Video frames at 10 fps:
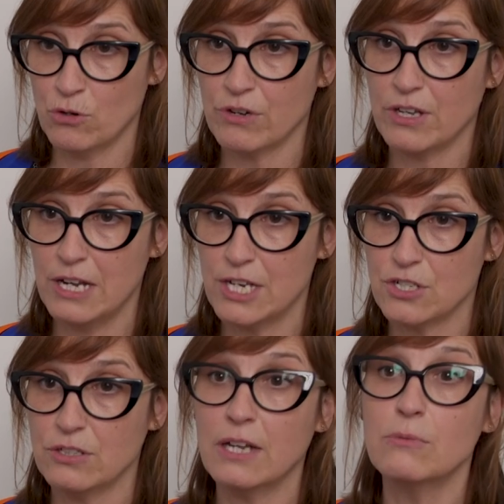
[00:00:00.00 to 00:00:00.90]
more
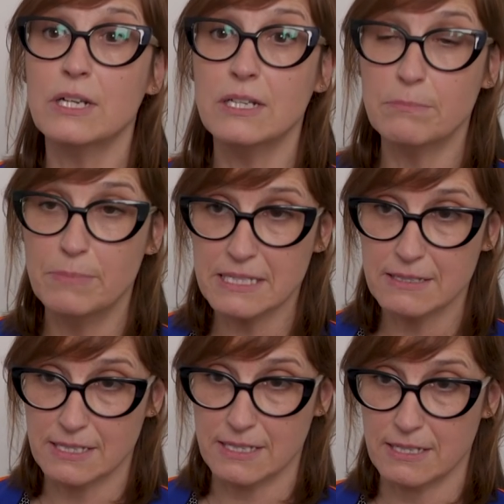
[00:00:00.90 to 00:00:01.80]
regulation, and we need
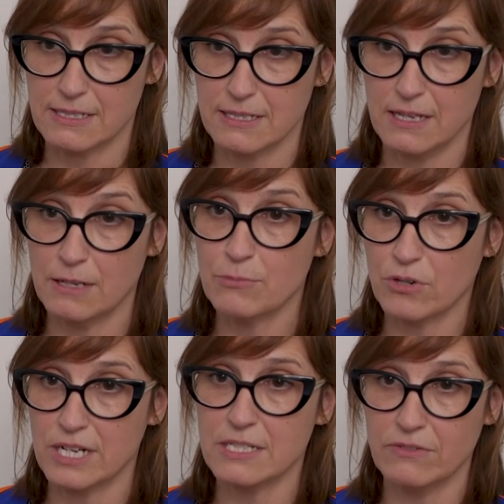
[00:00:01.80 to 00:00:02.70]
businesses and
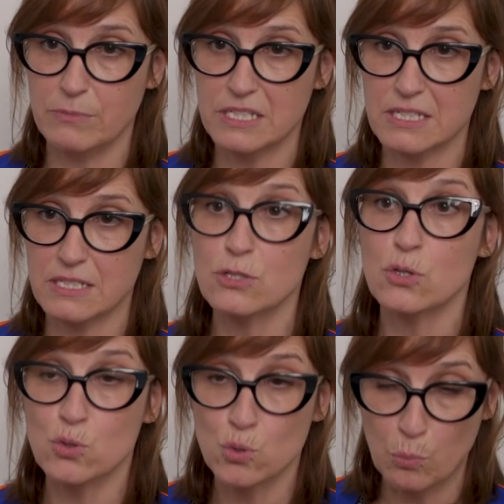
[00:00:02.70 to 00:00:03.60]
progressive businesses
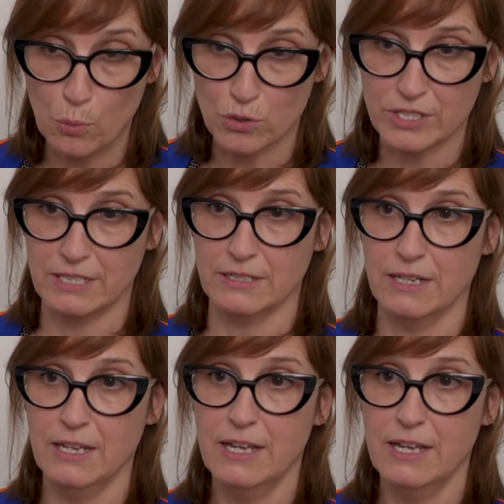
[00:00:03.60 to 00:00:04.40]
supporting